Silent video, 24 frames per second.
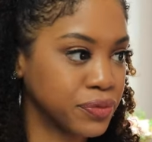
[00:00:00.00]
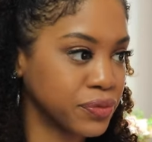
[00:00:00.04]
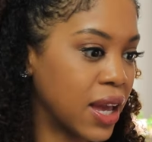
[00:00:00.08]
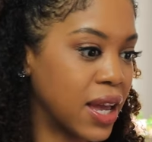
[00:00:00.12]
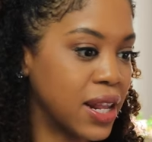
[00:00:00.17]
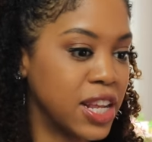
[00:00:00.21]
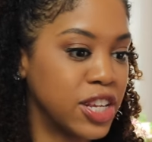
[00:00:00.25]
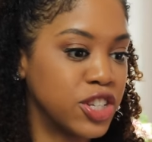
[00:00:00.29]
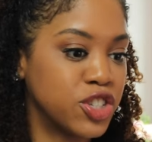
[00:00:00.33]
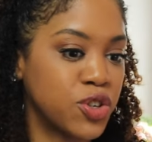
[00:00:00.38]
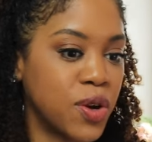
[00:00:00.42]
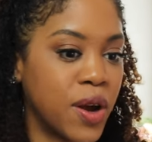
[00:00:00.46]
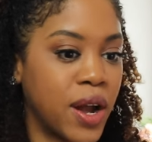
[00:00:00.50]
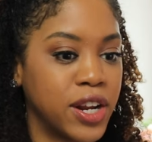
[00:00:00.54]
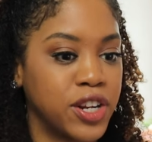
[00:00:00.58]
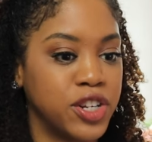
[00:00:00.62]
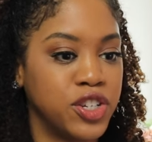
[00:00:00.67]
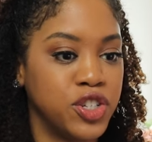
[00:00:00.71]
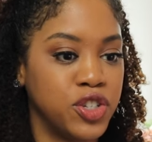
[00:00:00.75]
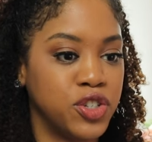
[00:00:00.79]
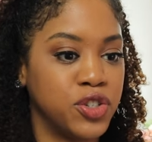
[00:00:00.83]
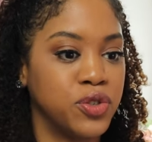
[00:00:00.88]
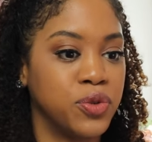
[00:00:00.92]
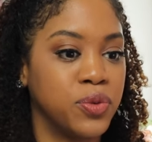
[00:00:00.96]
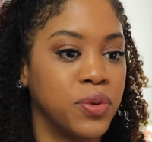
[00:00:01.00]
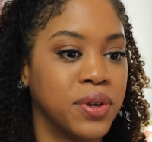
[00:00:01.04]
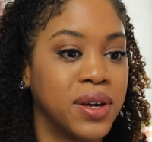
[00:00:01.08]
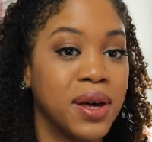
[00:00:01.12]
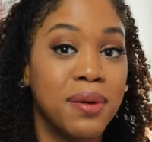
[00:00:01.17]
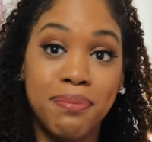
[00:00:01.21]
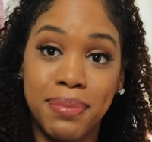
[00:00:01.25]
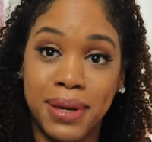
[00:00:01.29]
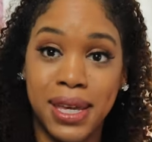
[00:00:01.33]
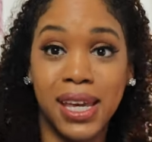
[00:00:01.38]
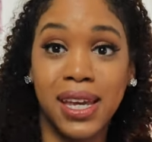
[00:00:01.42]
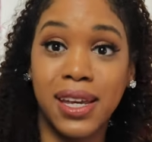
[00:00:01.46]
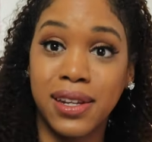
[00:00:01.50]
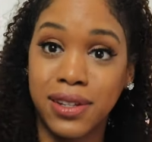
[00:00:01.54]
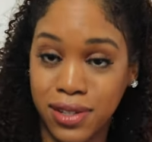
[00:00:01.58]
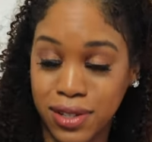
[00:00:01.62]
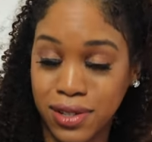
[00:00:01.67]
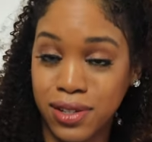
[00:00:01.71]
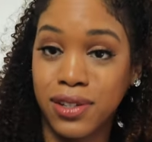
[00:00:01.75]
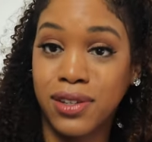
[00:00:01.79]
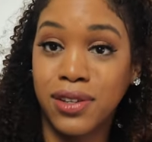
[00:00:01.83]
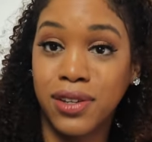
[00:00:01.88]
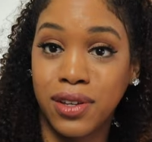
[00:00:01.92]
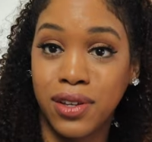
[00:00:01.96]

and he's trying to compete